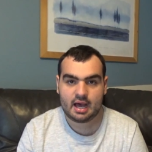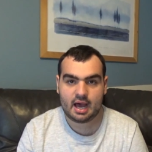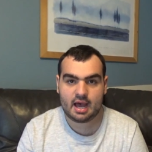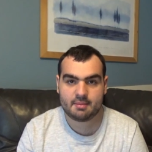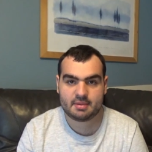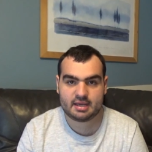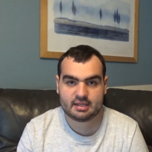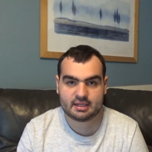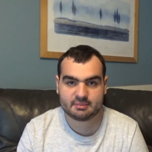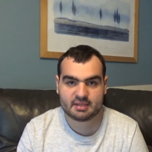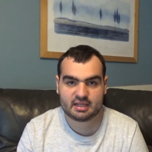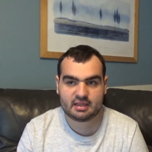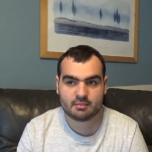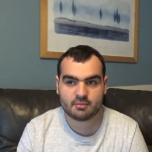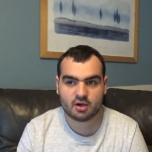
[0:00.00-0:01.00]
I mean, I'm
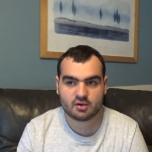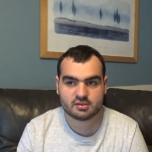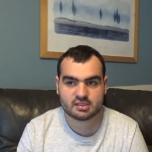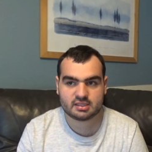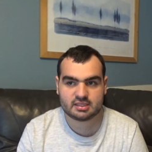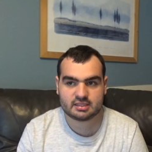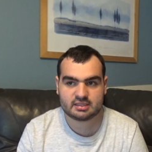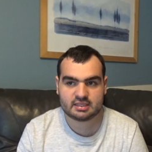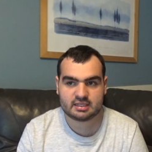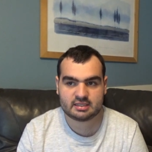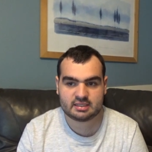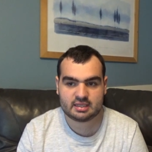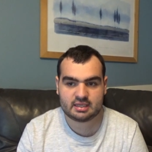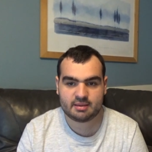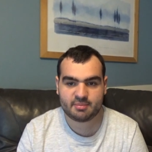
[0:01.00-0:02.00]
not the most into
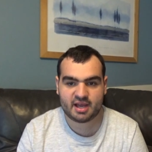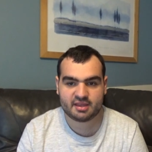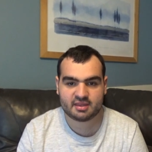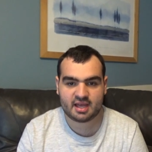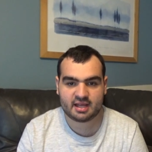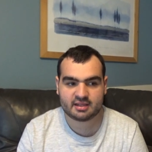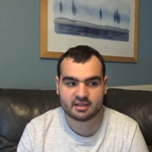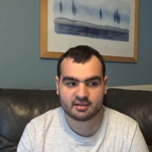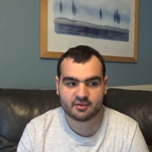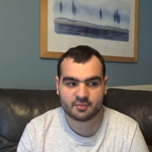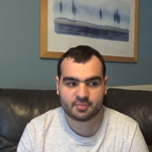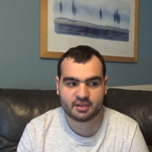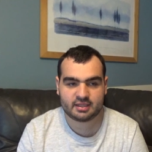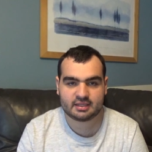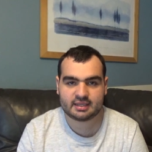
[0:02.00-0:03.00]
D&D, and by that, I never
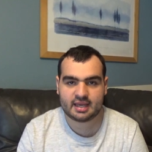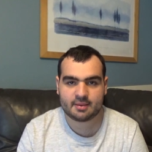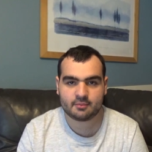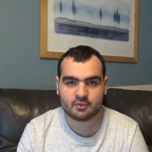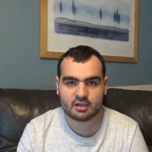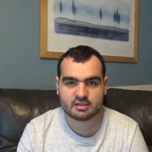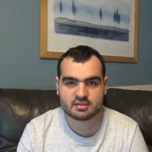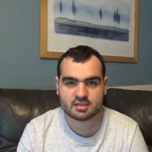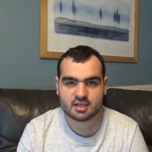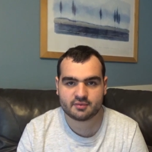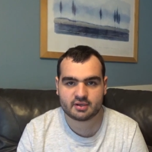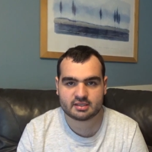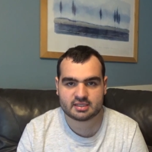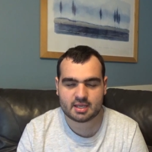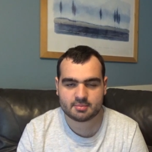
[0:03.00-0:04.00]
played the game once,
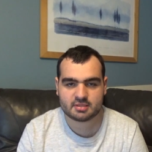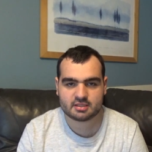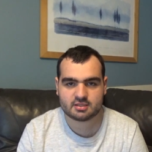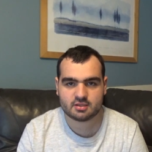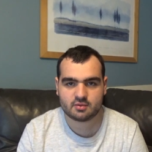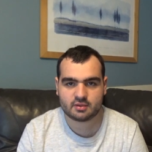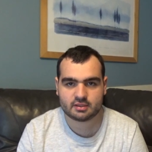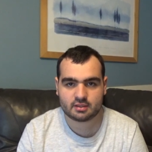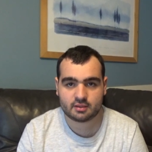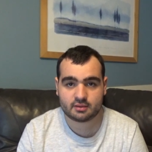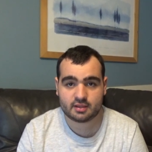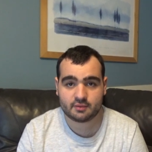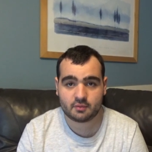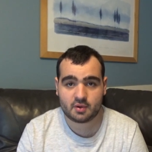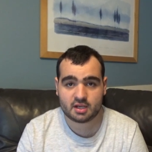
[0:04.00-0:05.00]
never attempted to, and
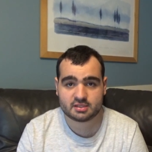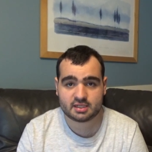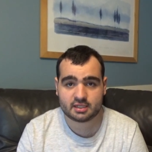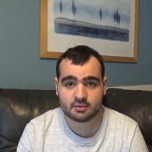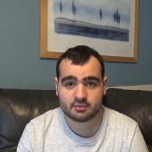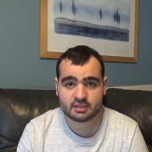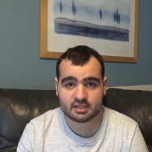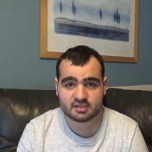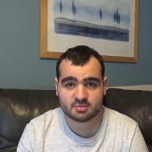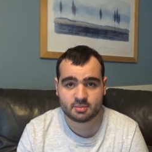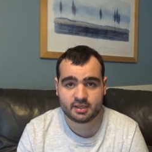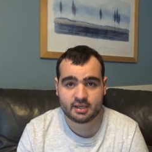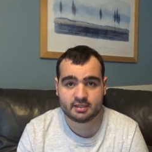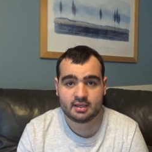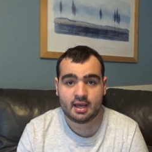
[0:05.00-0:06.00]
never watched anyone else
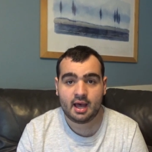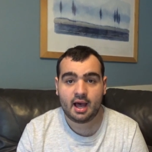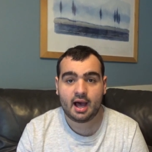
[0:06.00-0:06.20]
play it.